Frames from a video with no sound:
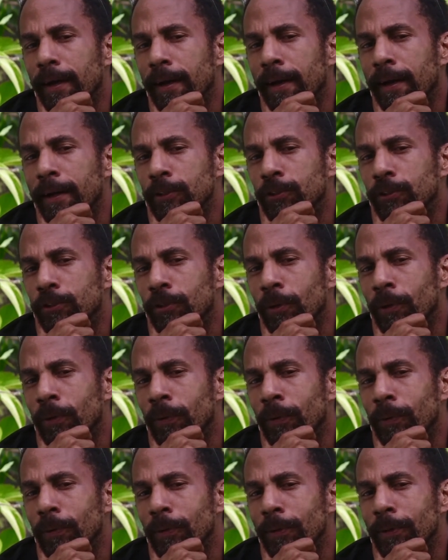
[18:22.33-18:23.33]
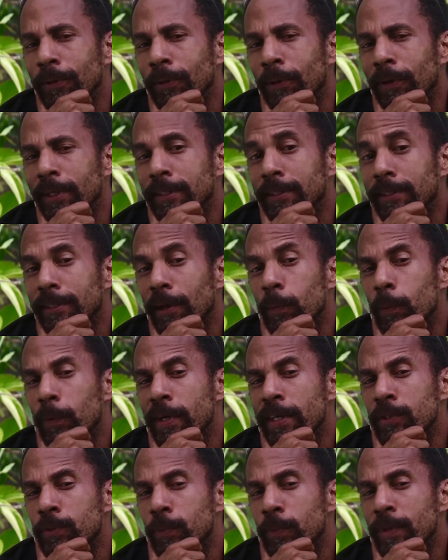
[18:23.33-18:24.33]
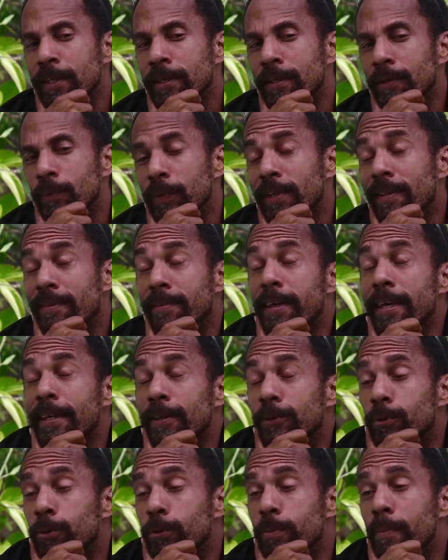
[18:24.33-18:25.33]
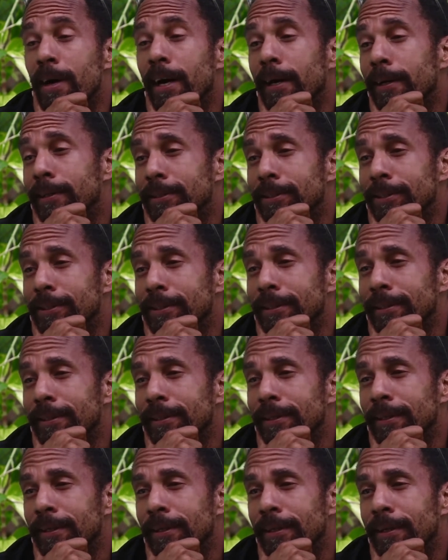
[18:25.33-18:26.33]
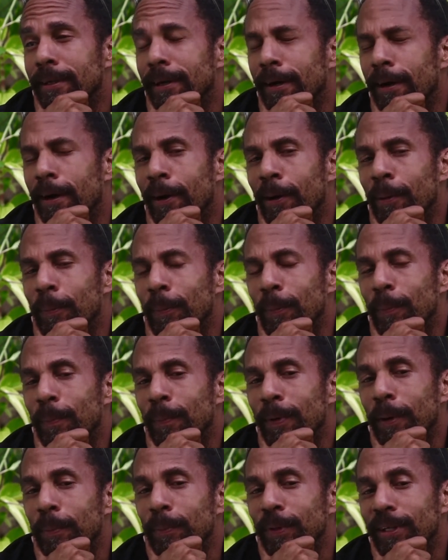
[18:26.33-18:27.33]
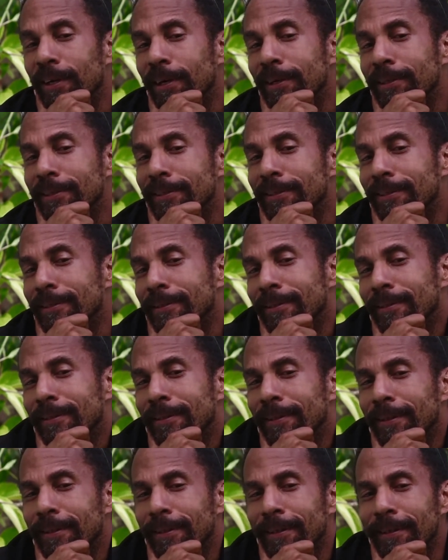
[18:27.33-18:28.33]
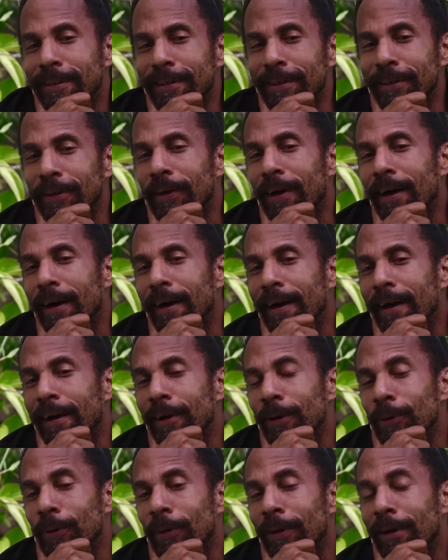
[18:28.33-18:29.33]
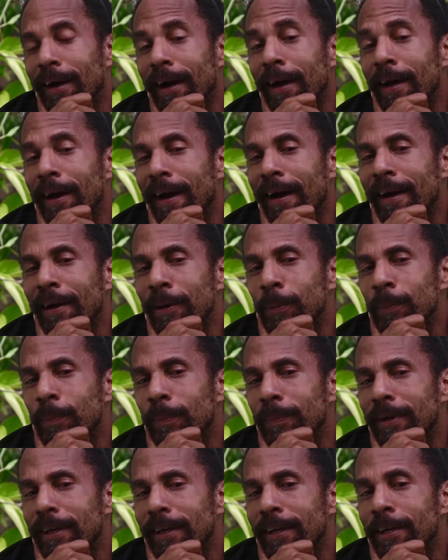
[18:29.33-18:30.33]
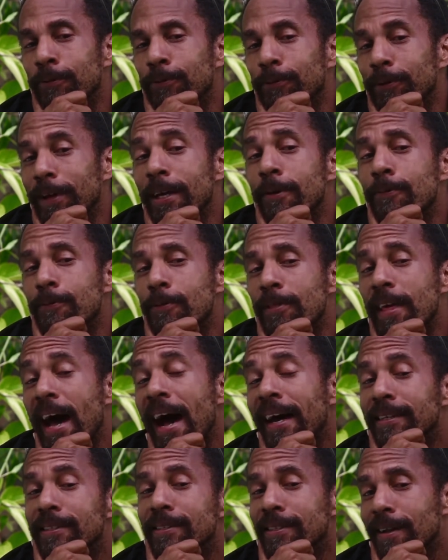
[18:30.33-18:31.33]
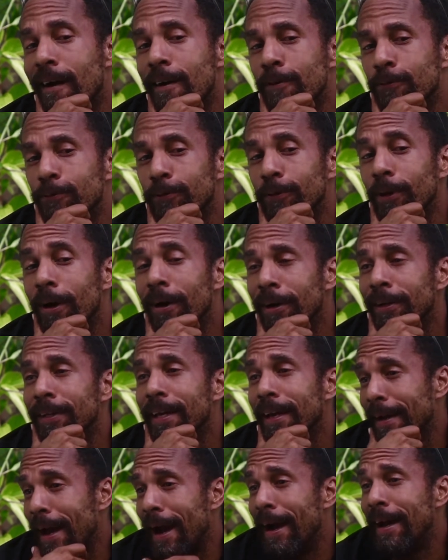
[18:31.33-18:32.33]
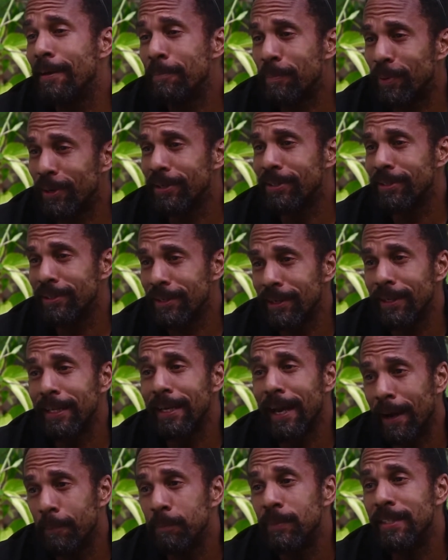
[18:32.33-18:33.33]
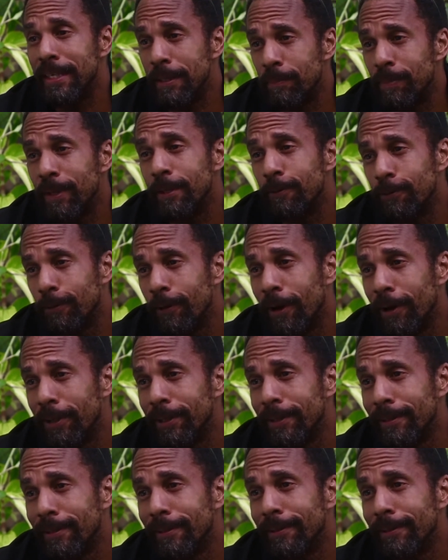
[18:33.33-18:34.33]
And so, you know, in some ways we think too much. But because, I don't know, I am, if that is our flaw, then I personally am deeply flawed.